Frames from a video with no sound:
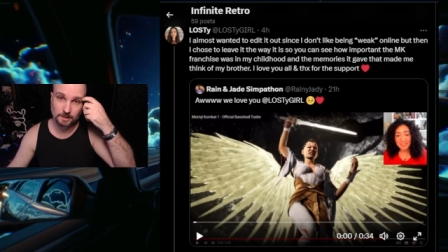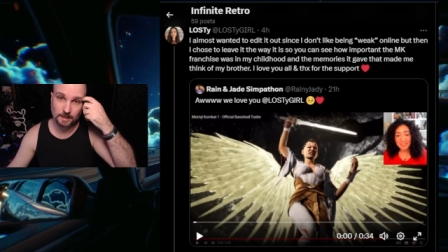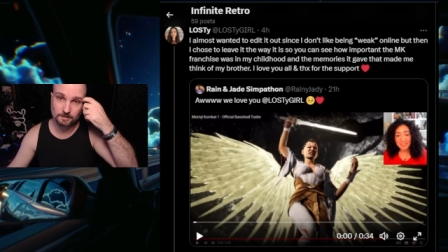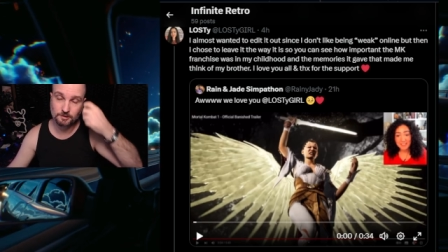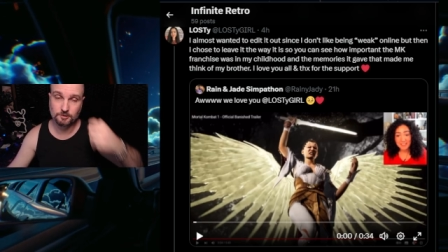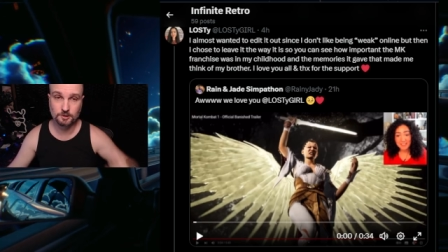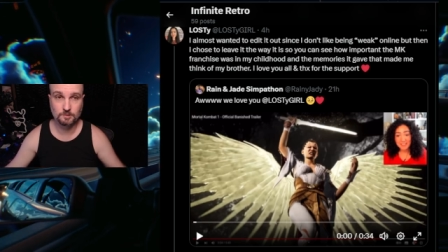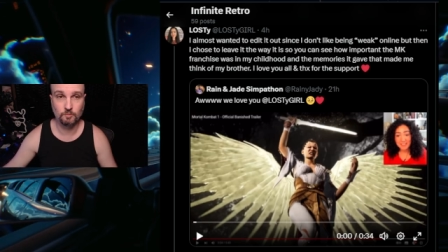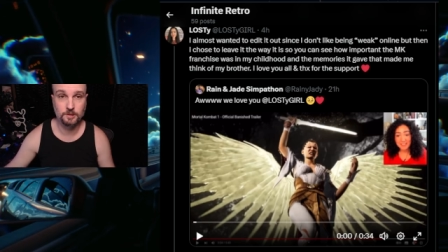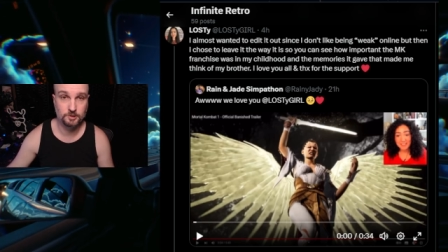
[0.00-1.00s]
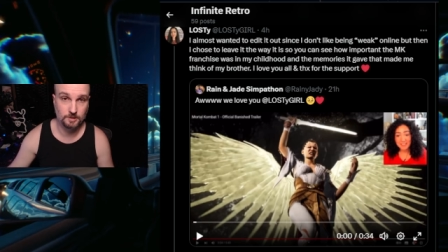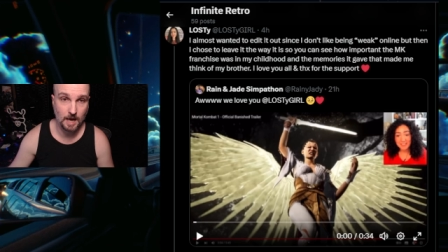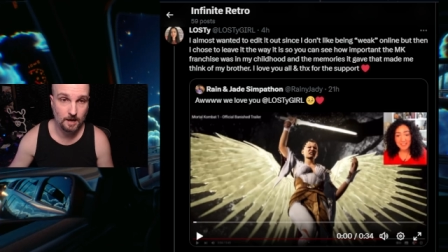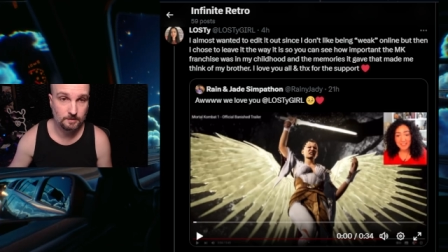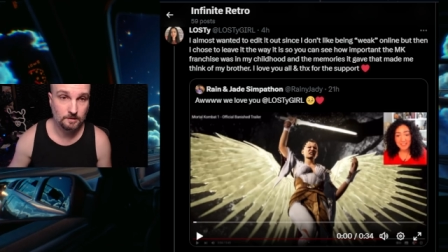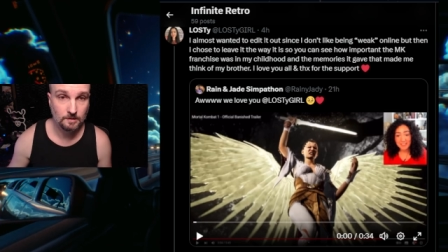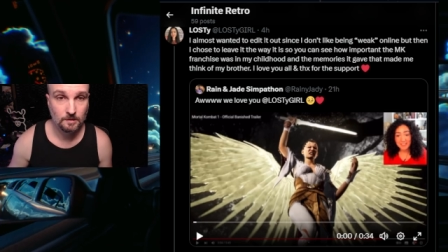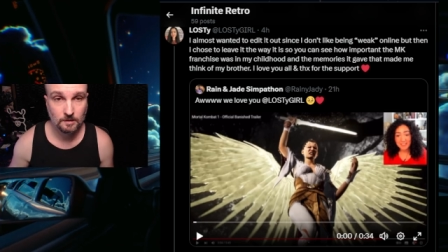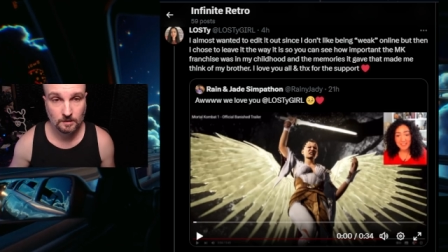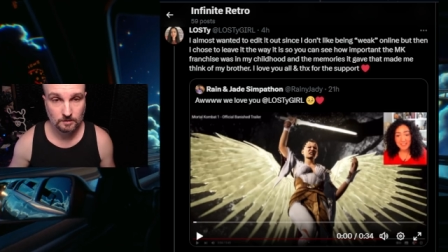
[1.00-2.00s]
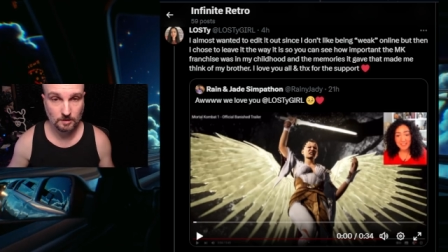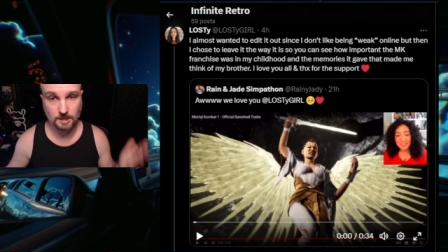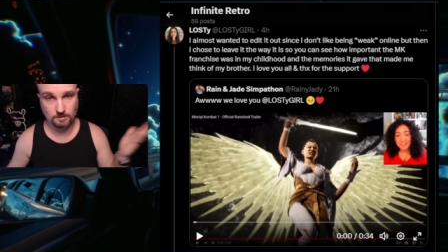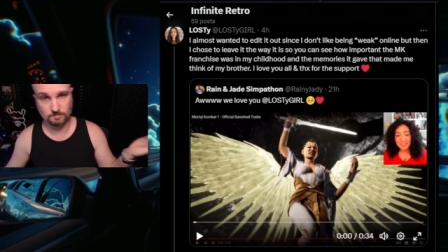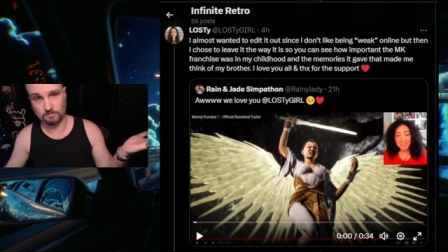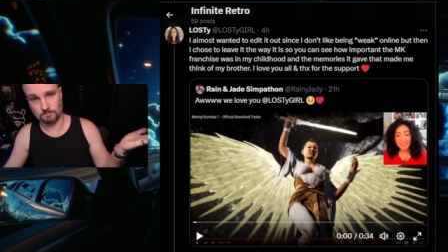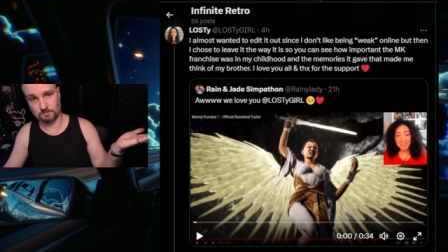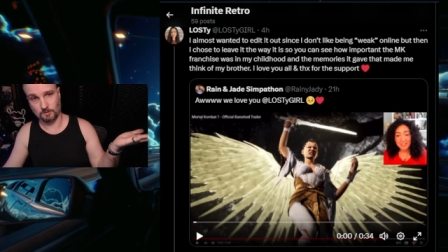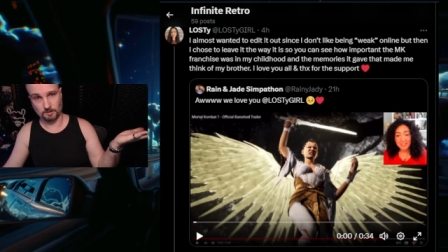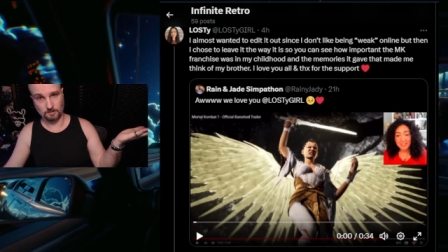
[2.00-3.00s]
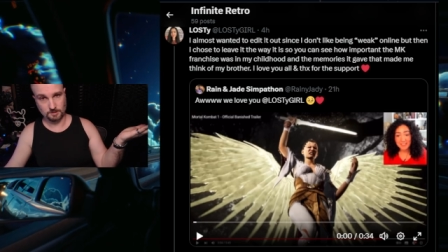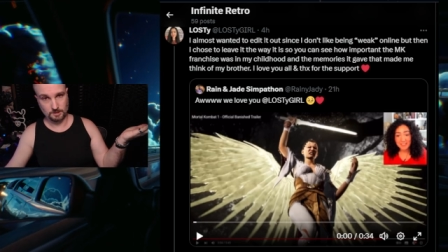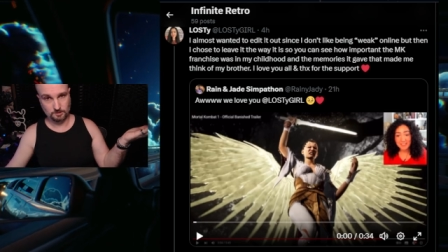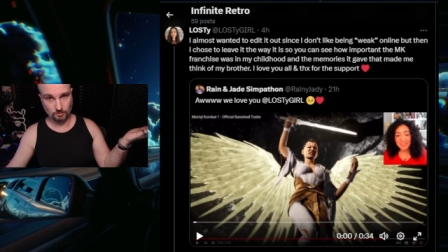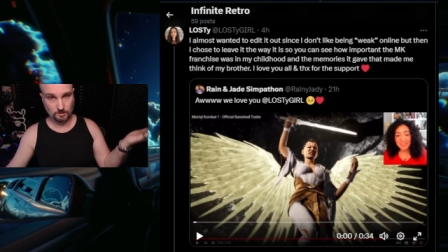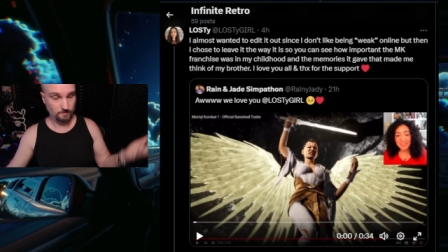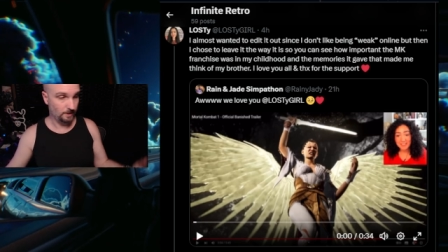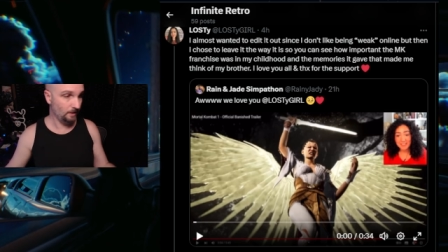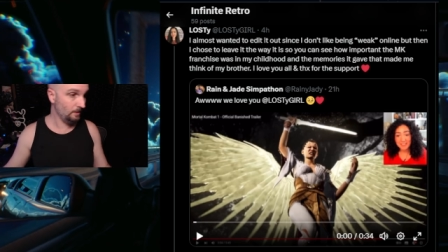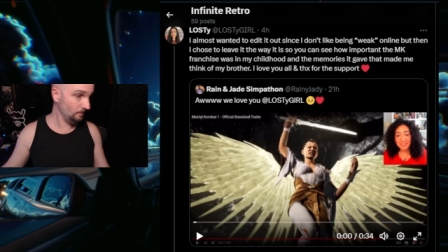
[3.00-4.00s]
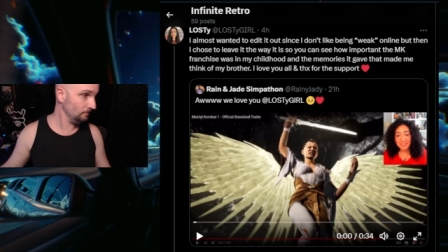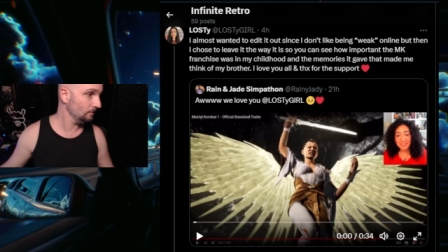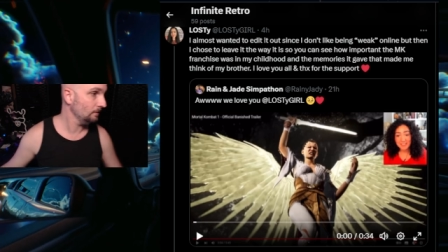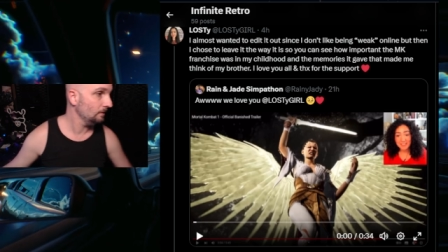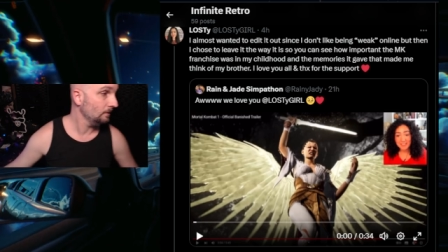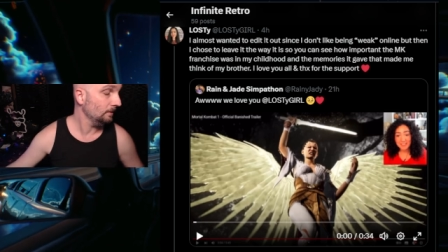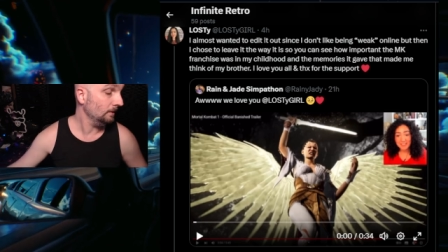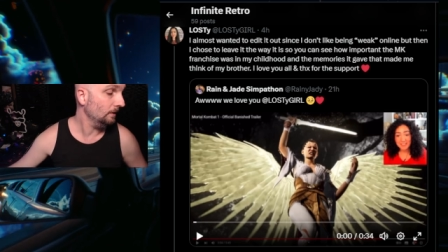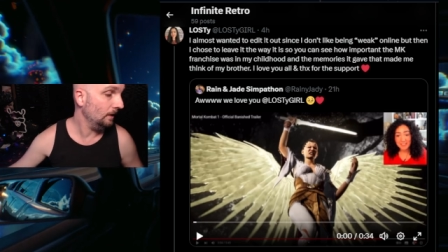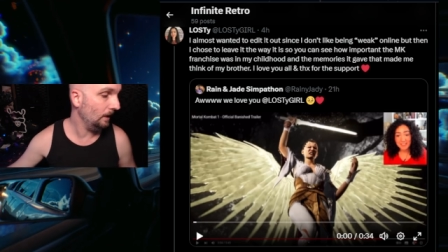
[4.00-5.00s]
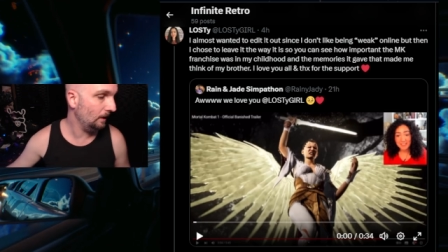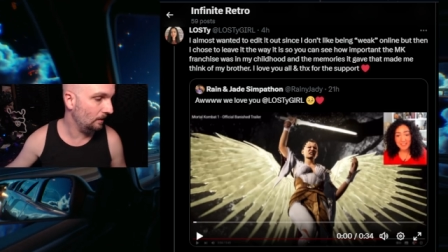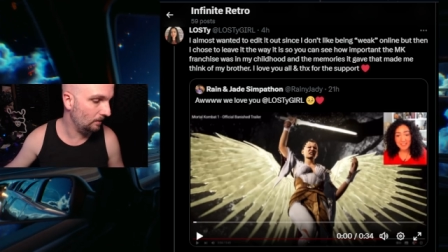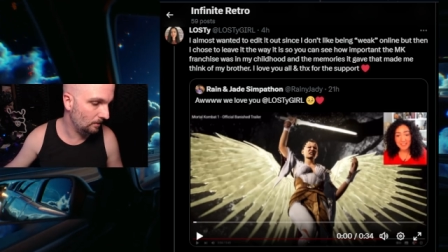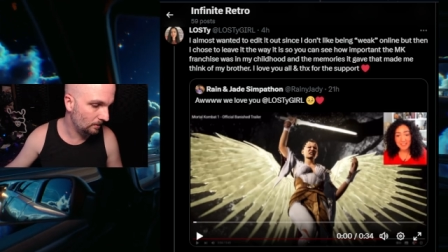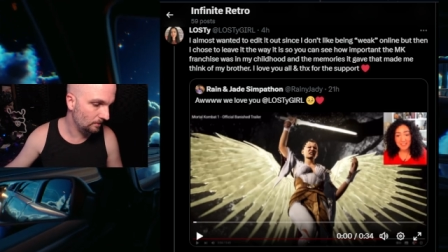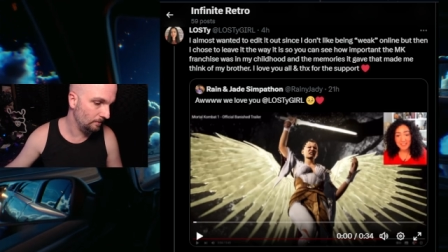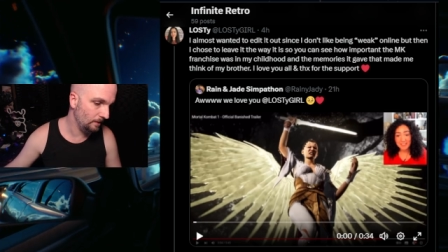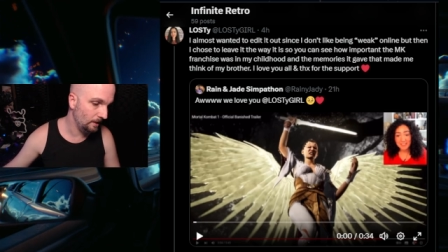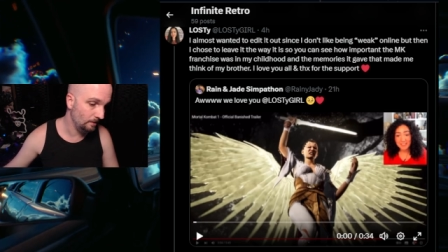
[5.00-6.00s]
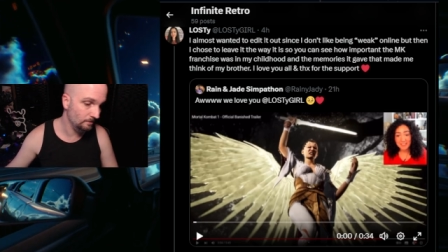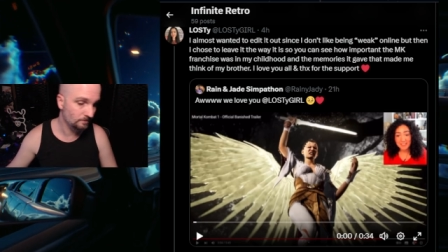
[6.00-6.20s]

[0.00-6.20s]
And you just wish that, like what Losty is talking about here, that